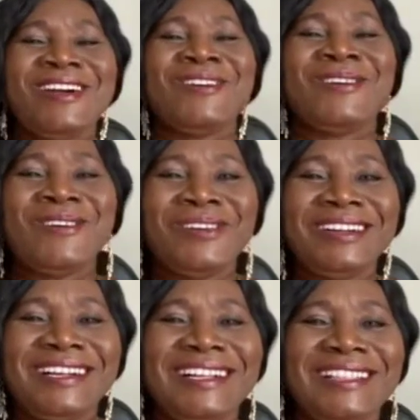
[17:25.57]
Or
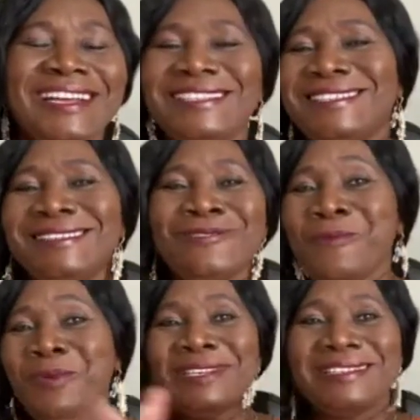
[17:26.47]
that
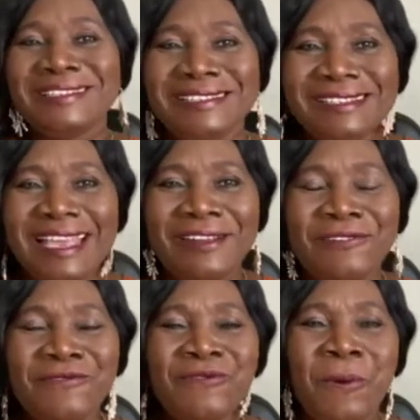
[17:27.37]
nobody is
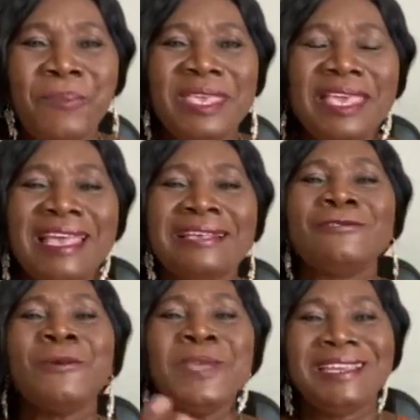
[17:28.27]
caring for me.
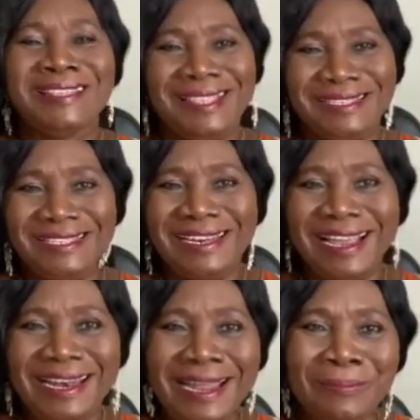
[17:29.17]
So many things that
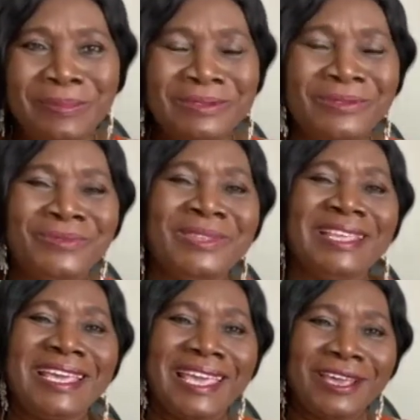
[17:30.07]
can happen with
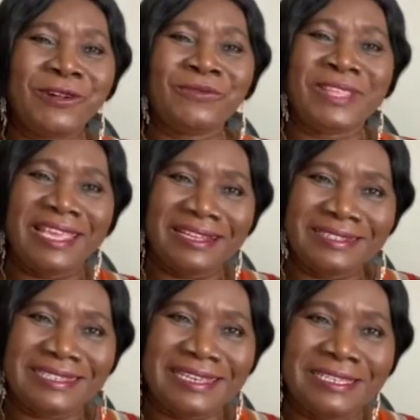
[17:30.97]
the care of the
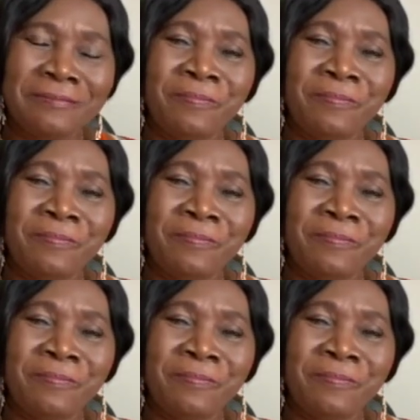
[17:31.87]
elderly.